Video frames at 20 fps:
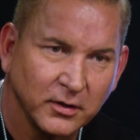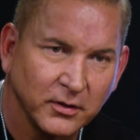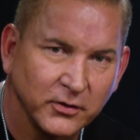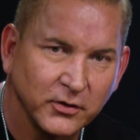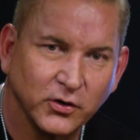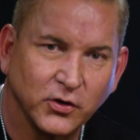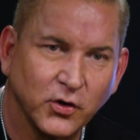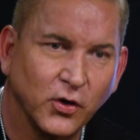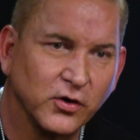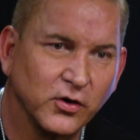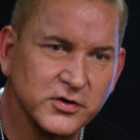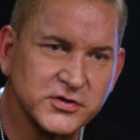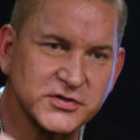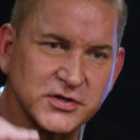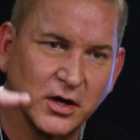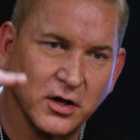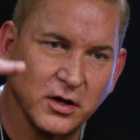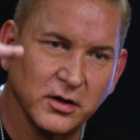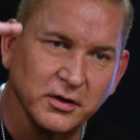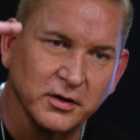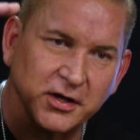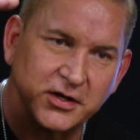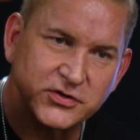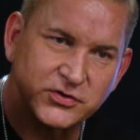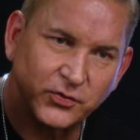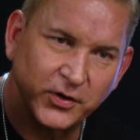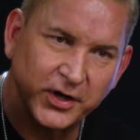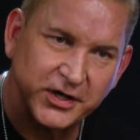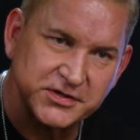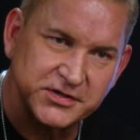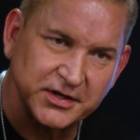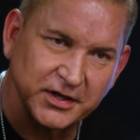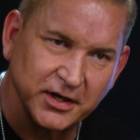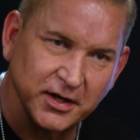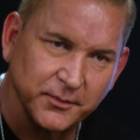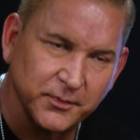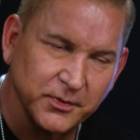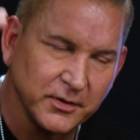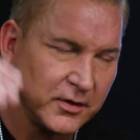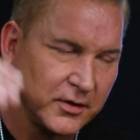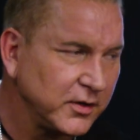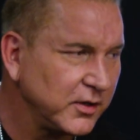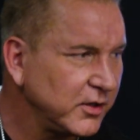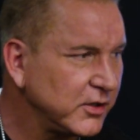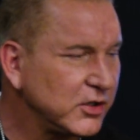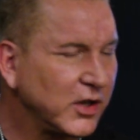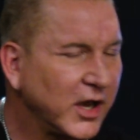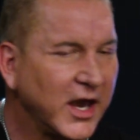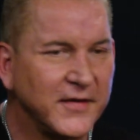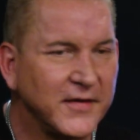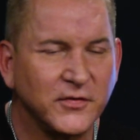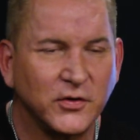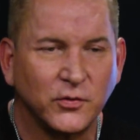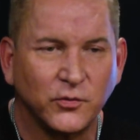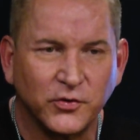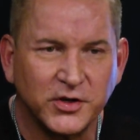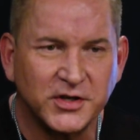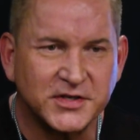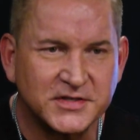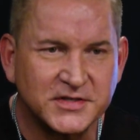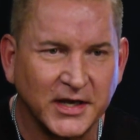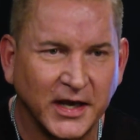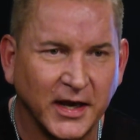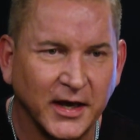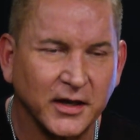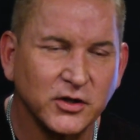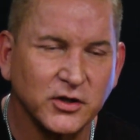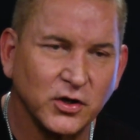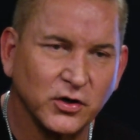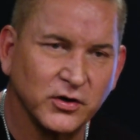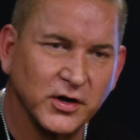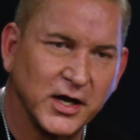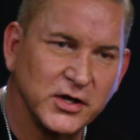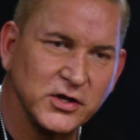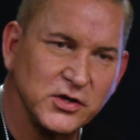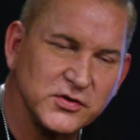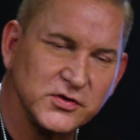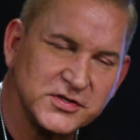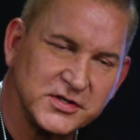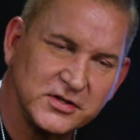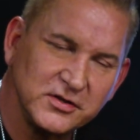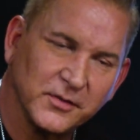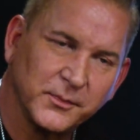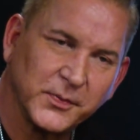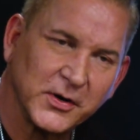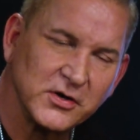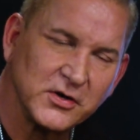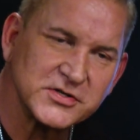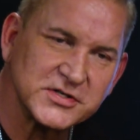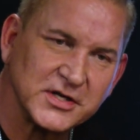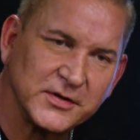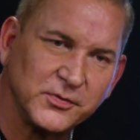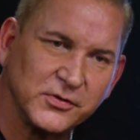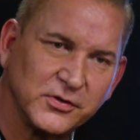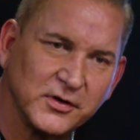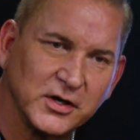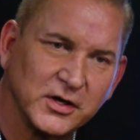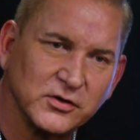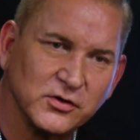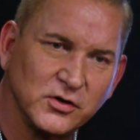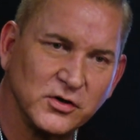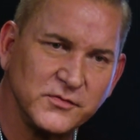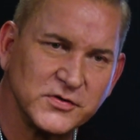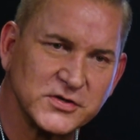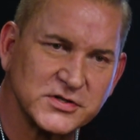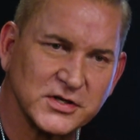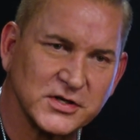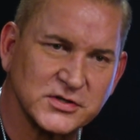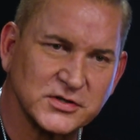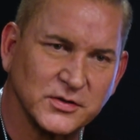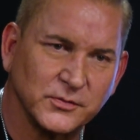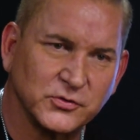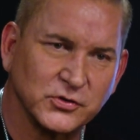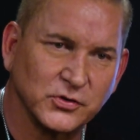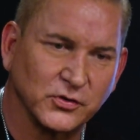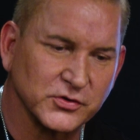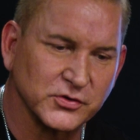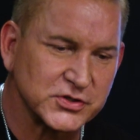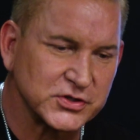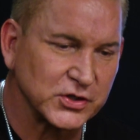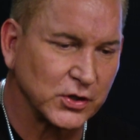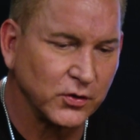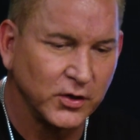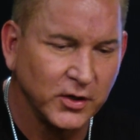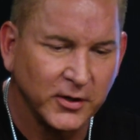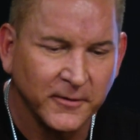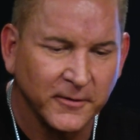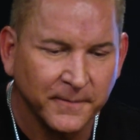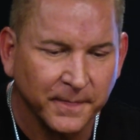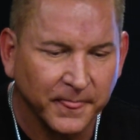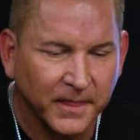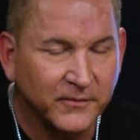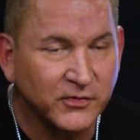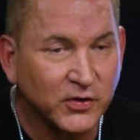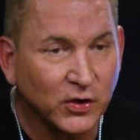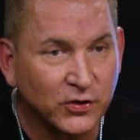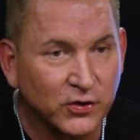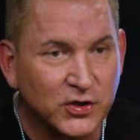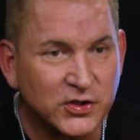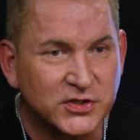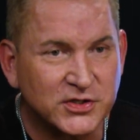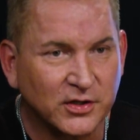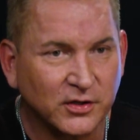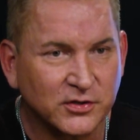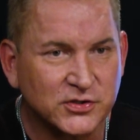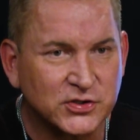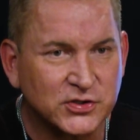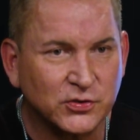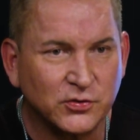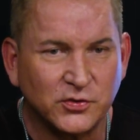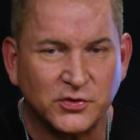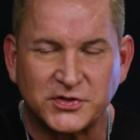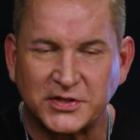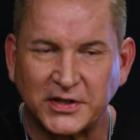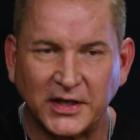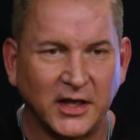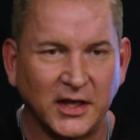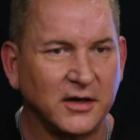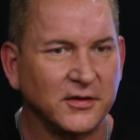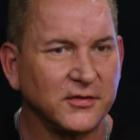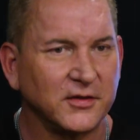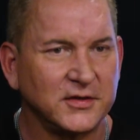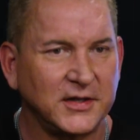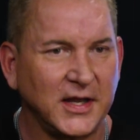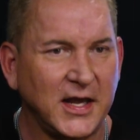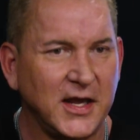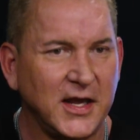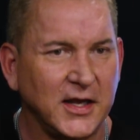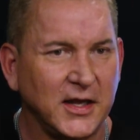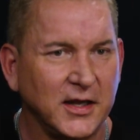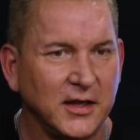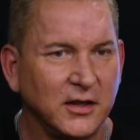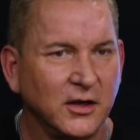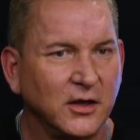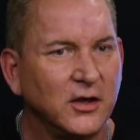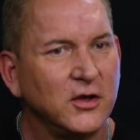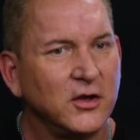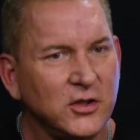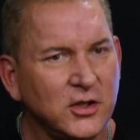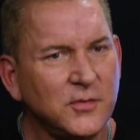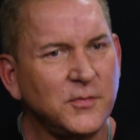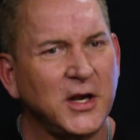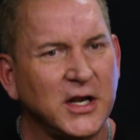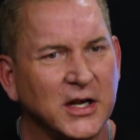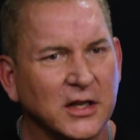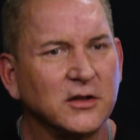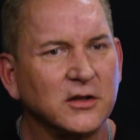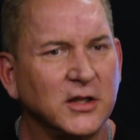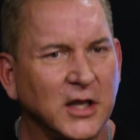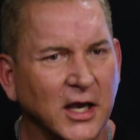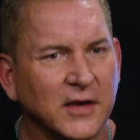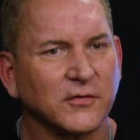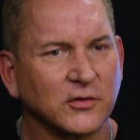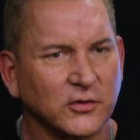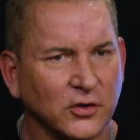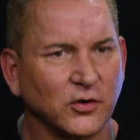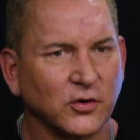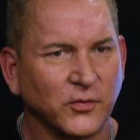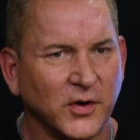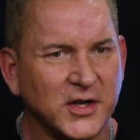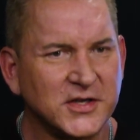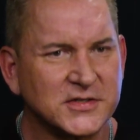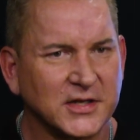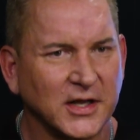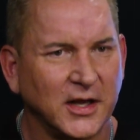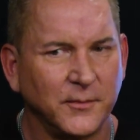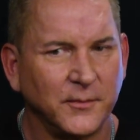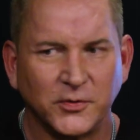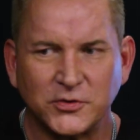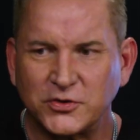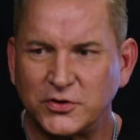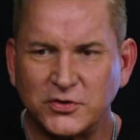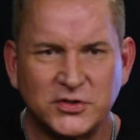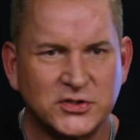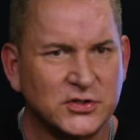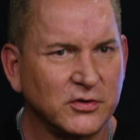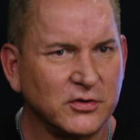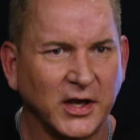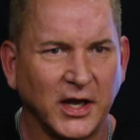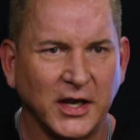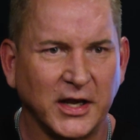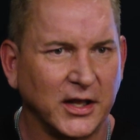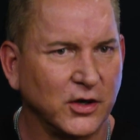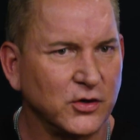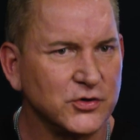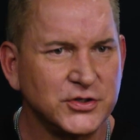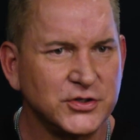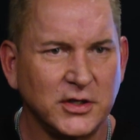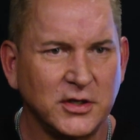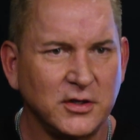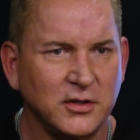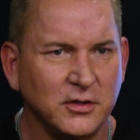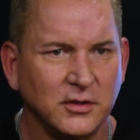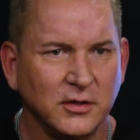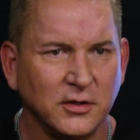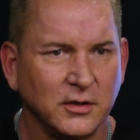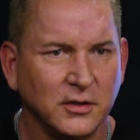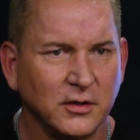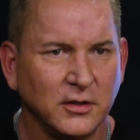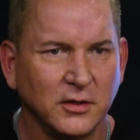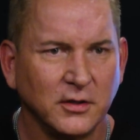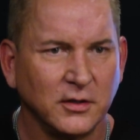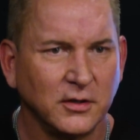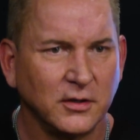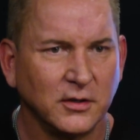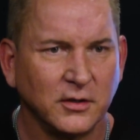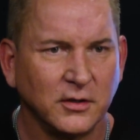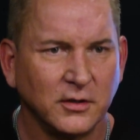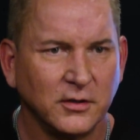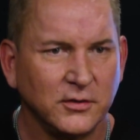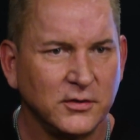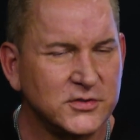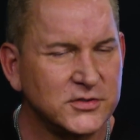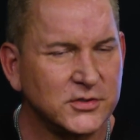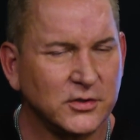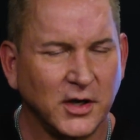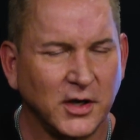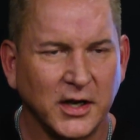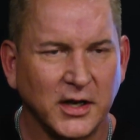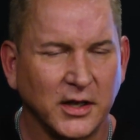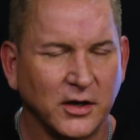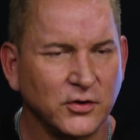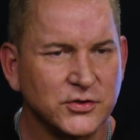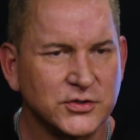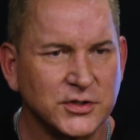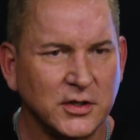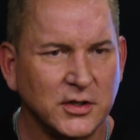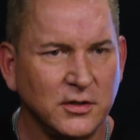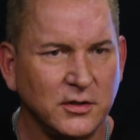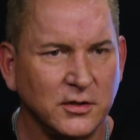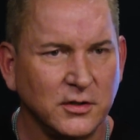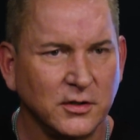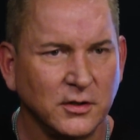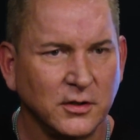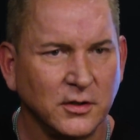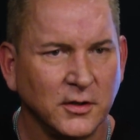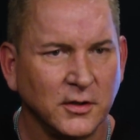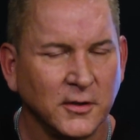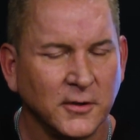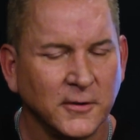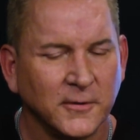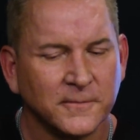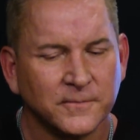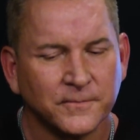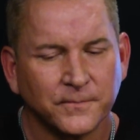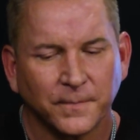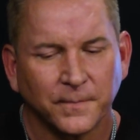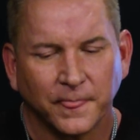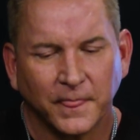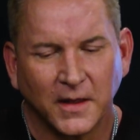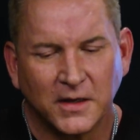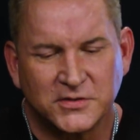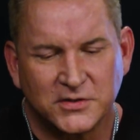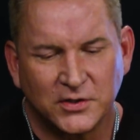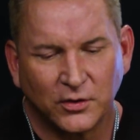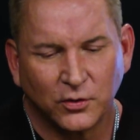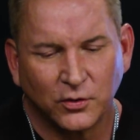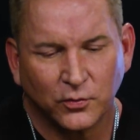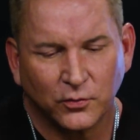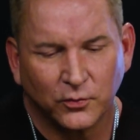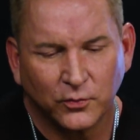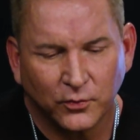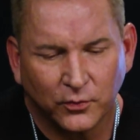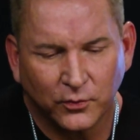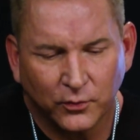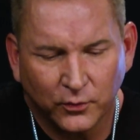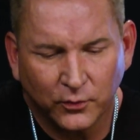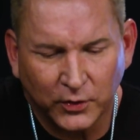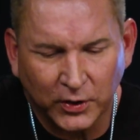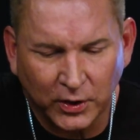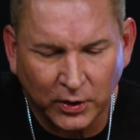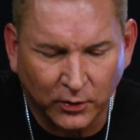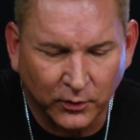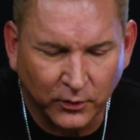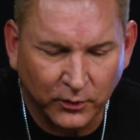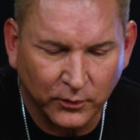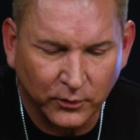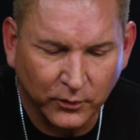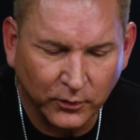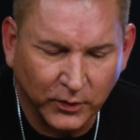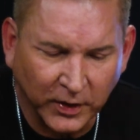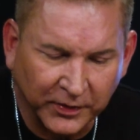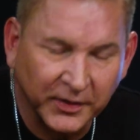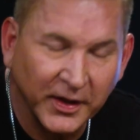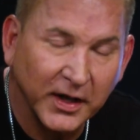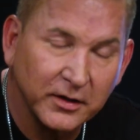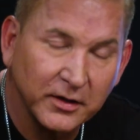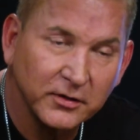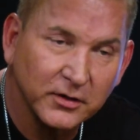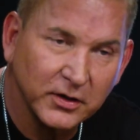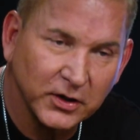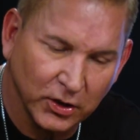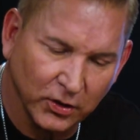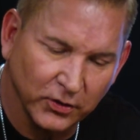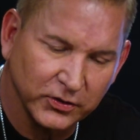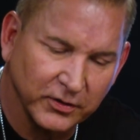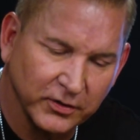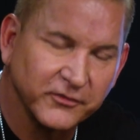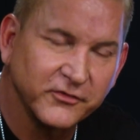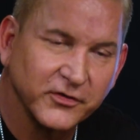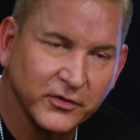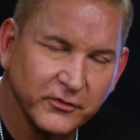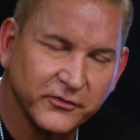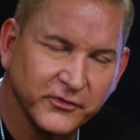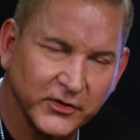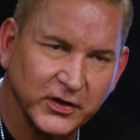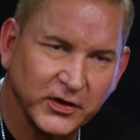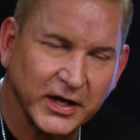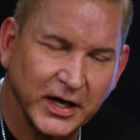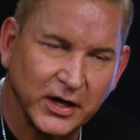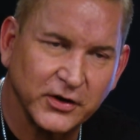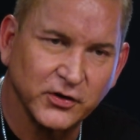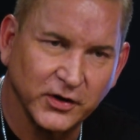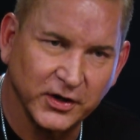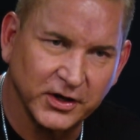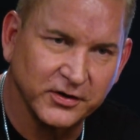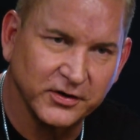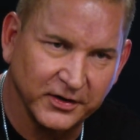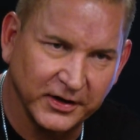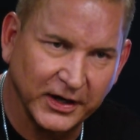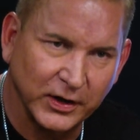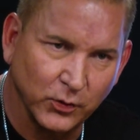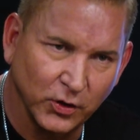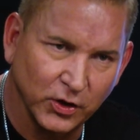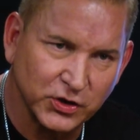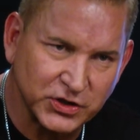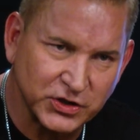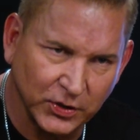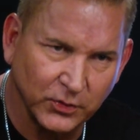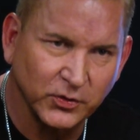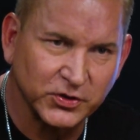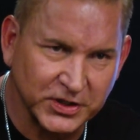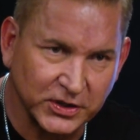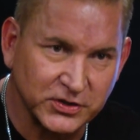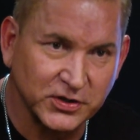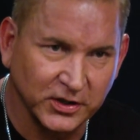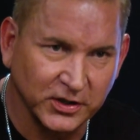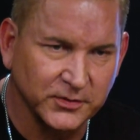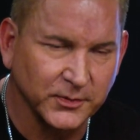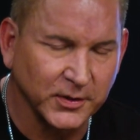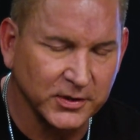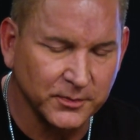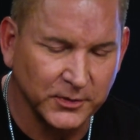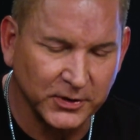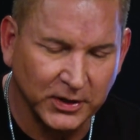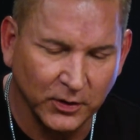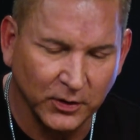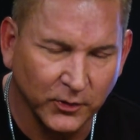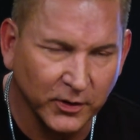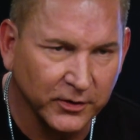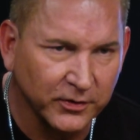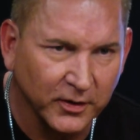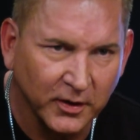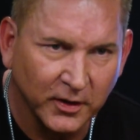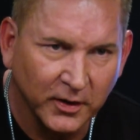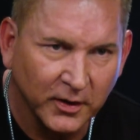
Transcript: Your cortisol has raised up. You haven't reset. You're not using the parasympathetic nervous system tools. So if you're using those tools at the end of the day, you might have a little rest time, but you still got energy. You still got energy. And so, and then, you're filling out your end of the day worksheet, which I talked about to begin with,